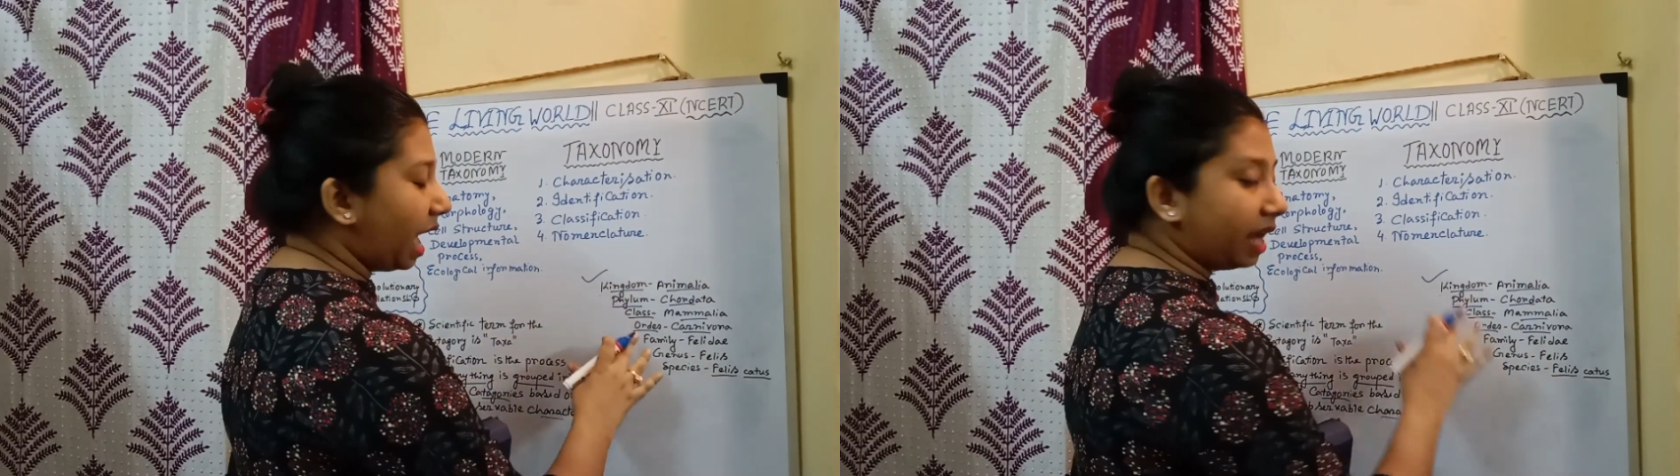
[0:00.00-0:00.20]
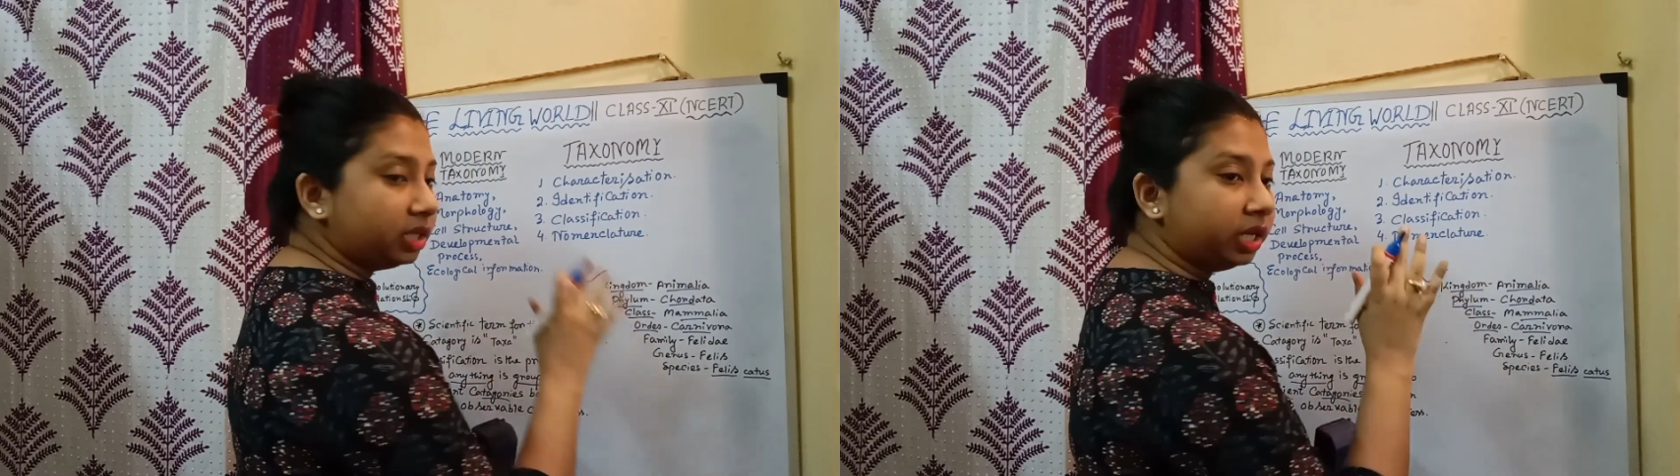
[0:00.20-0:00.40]

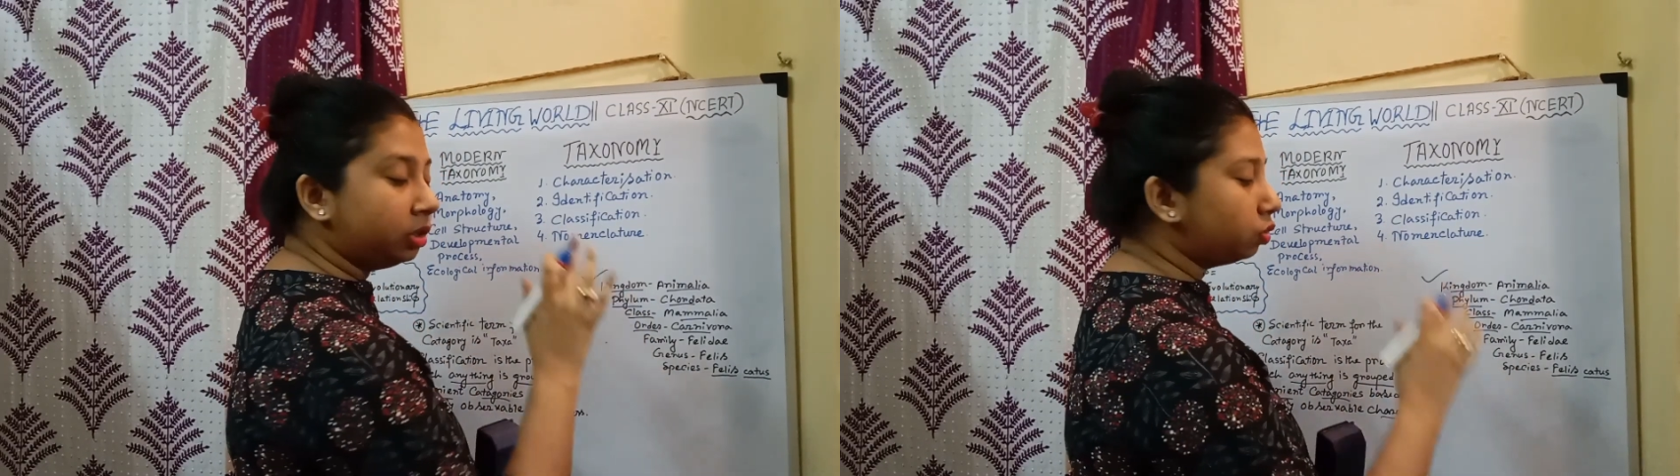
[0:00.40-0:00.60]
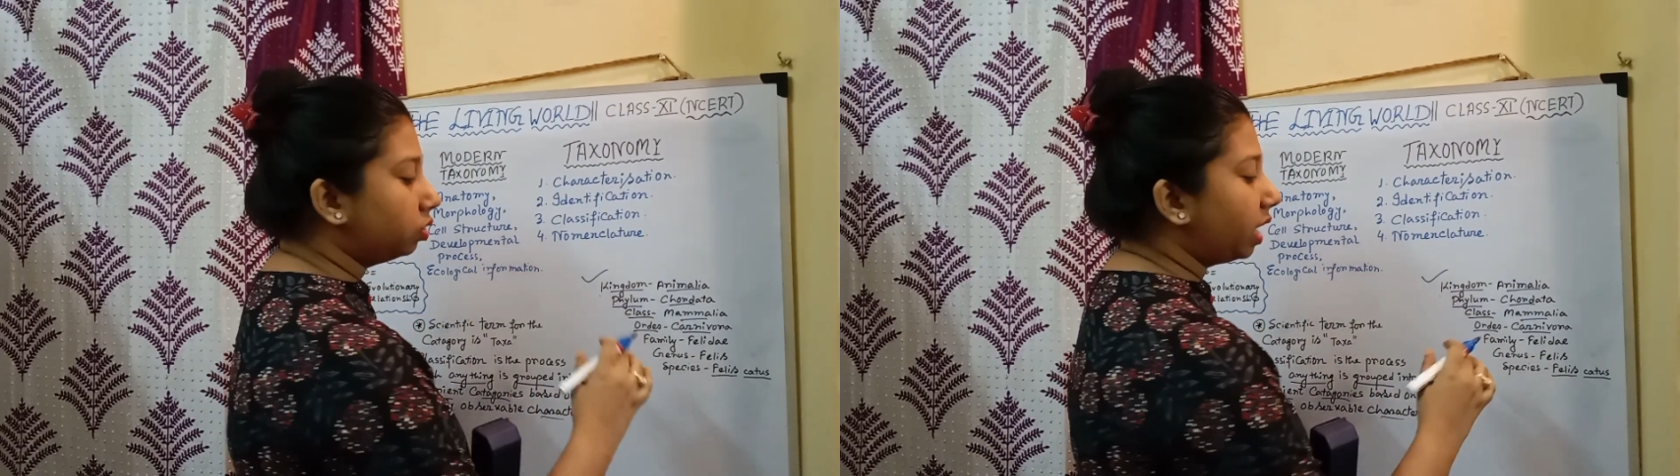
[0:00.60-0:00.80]
cat
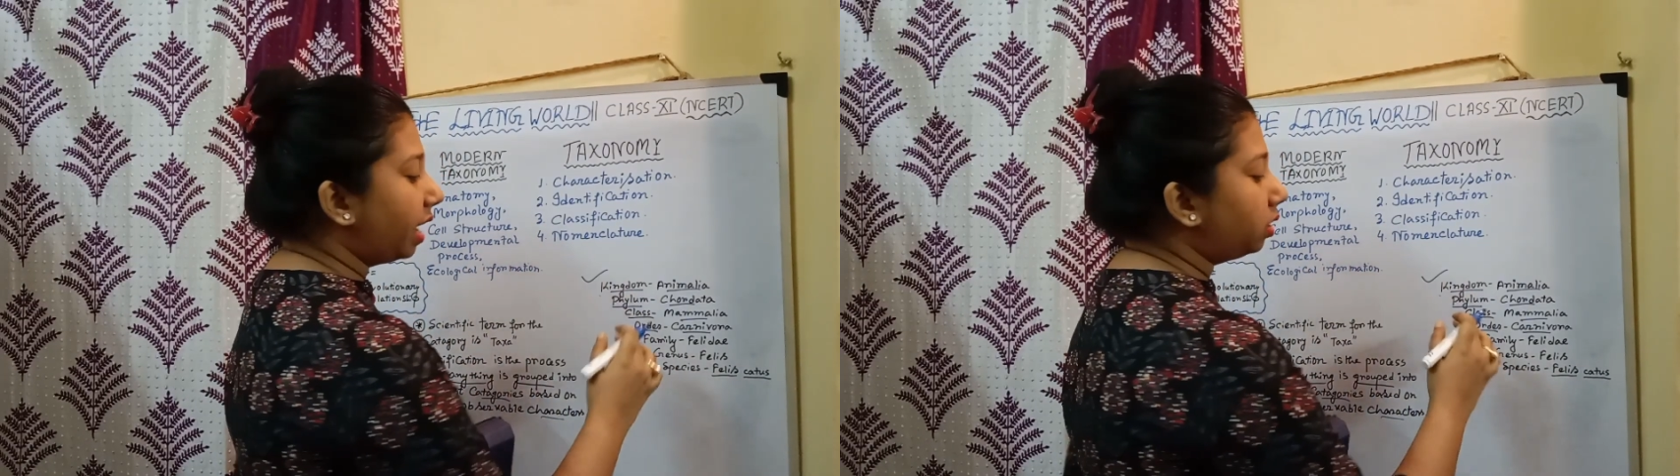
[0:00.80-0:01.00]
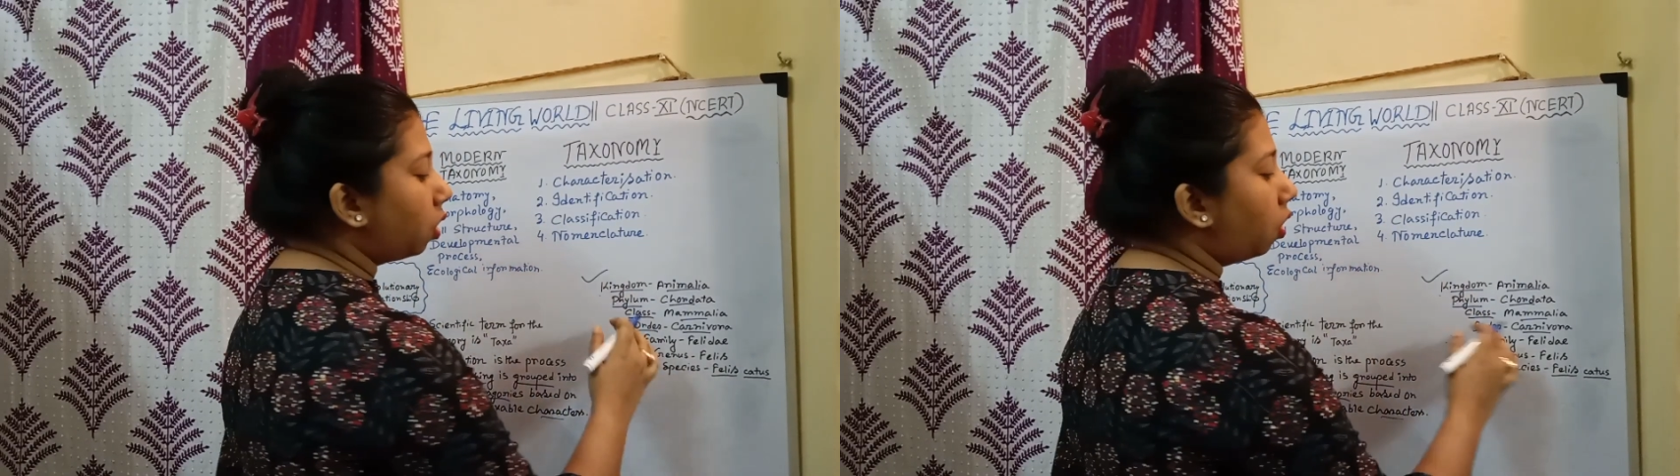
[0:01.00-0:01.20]
into
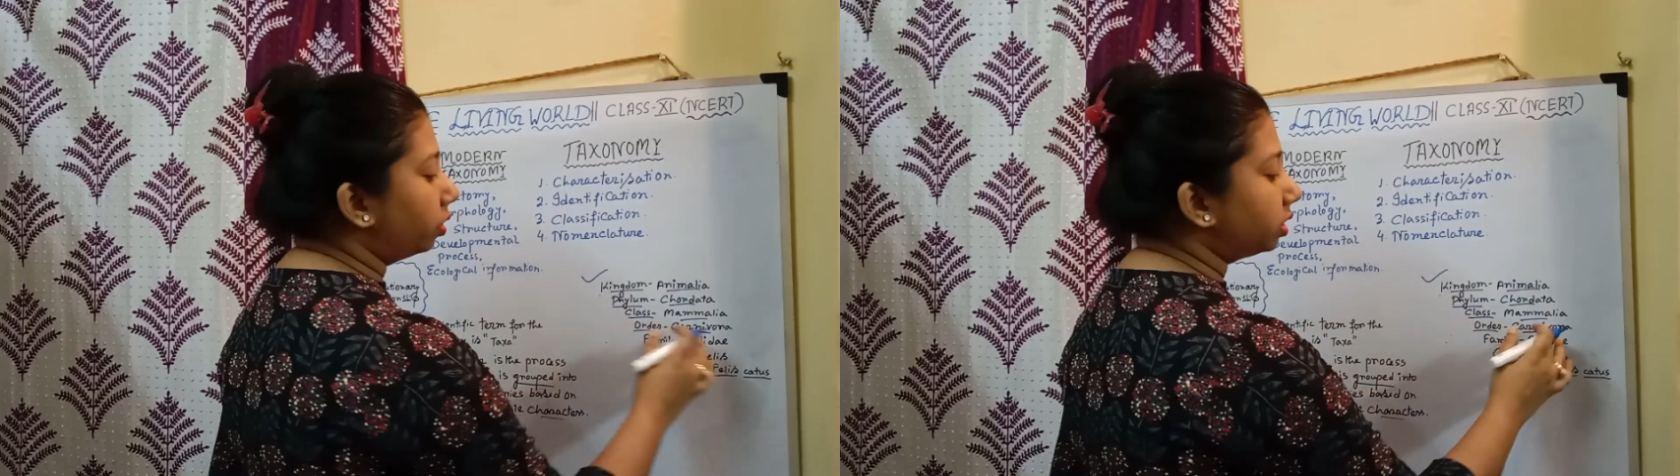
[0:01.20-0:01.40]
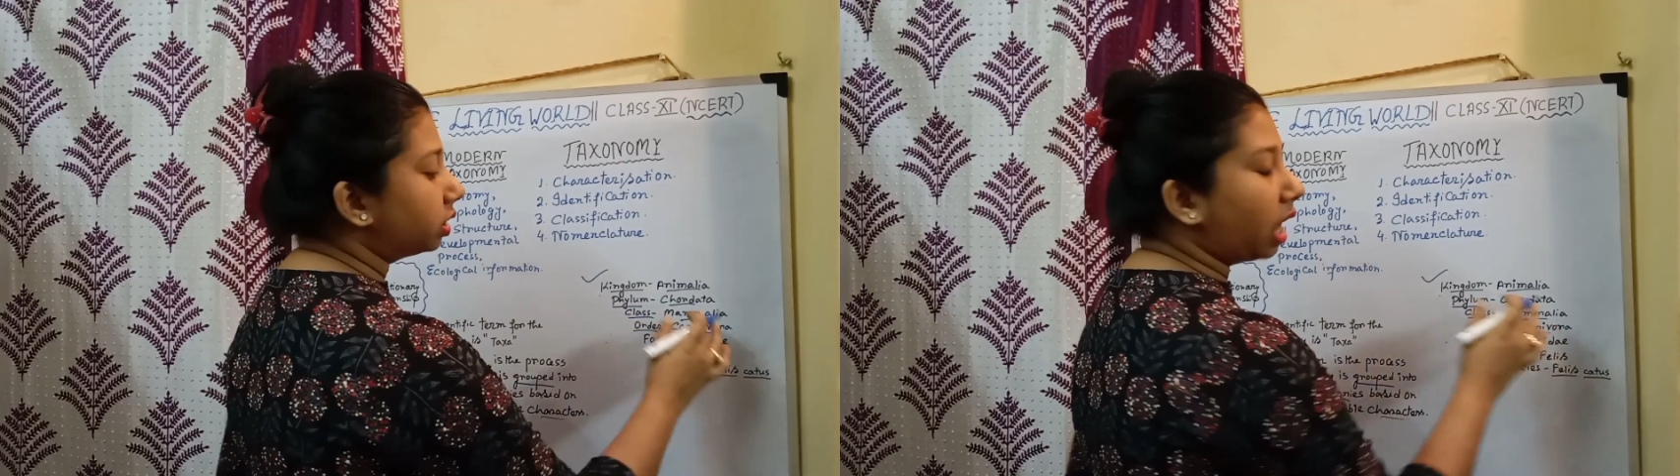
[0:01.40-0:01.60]
that
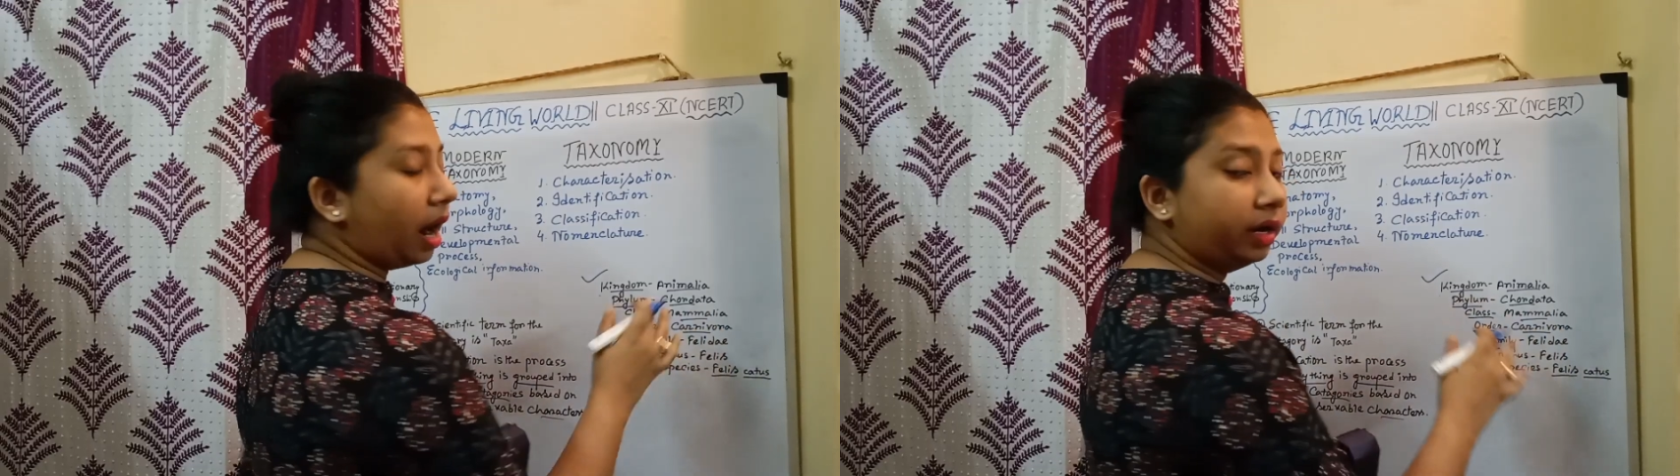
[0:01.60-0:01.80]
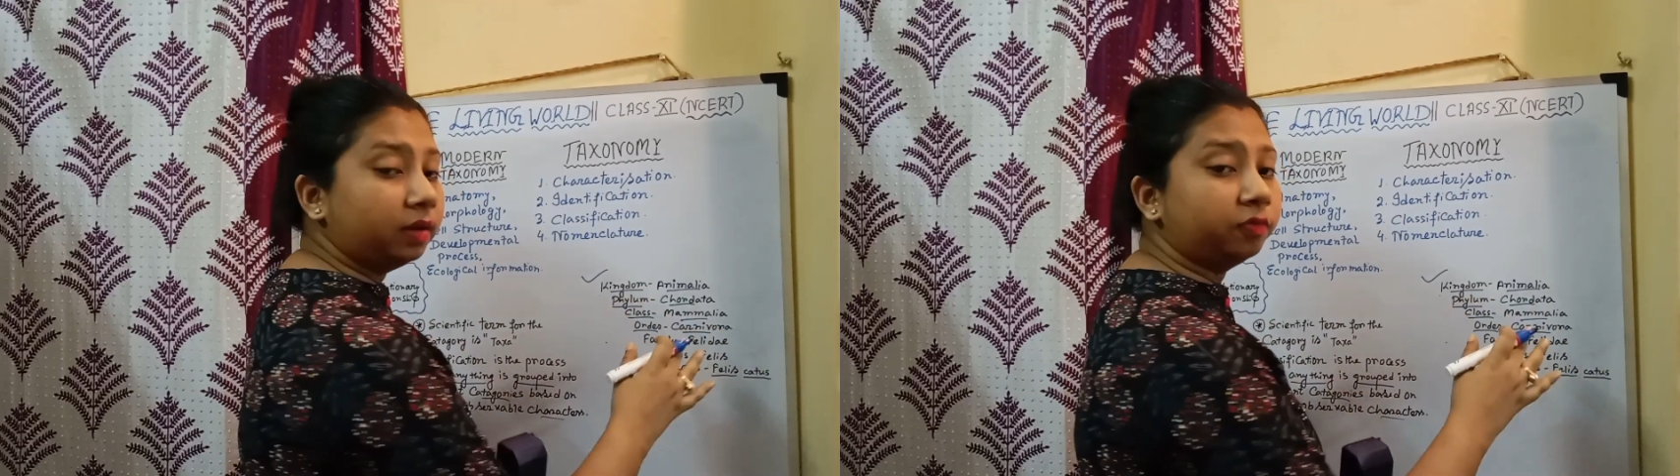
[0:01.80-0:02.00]
order
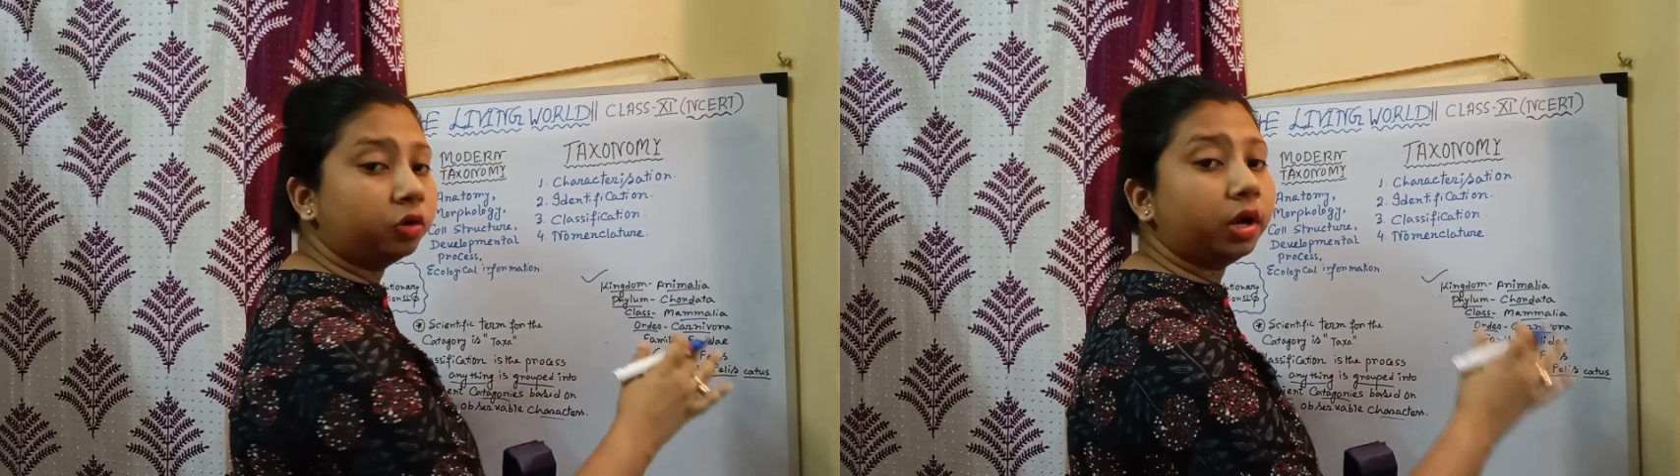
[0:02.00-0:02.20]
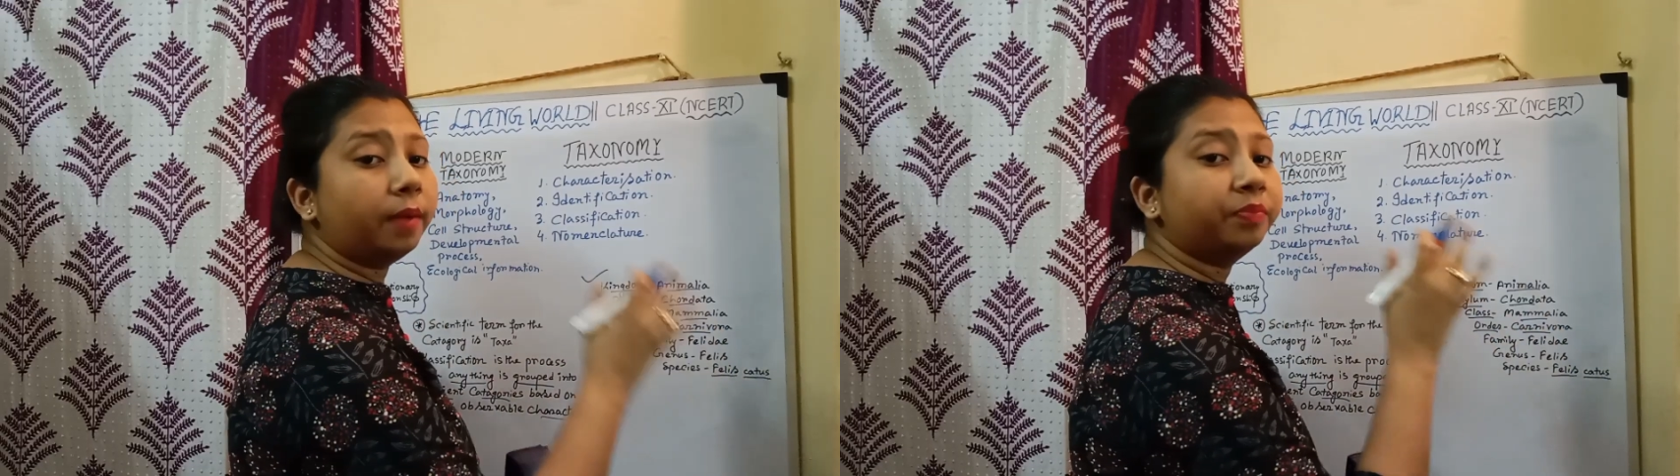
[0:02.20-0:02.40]

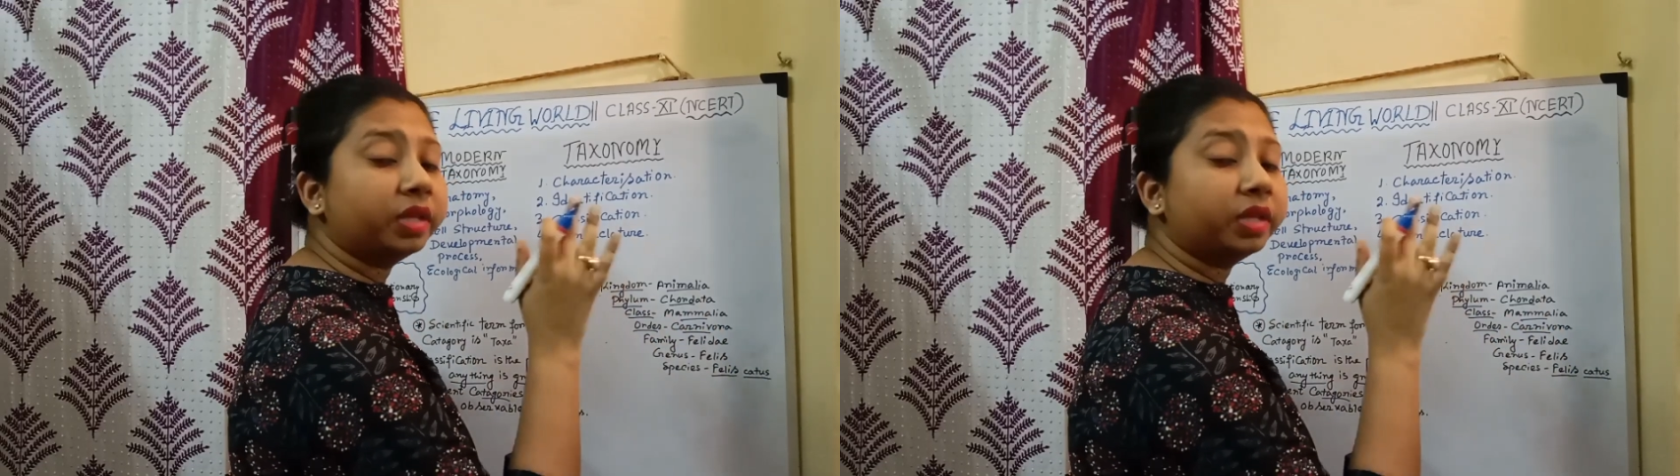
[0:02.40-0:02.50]
Carnivora